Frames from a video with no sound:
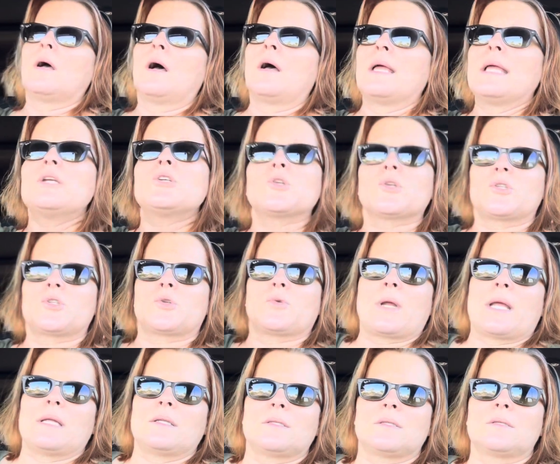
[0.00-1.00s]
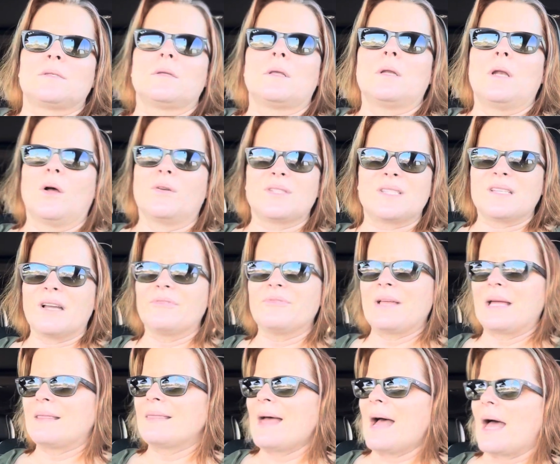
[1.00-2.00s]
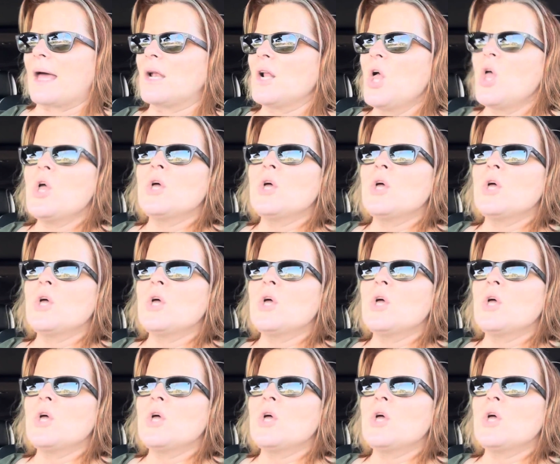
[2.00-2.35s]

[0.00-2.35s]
interest rates, stuff like that.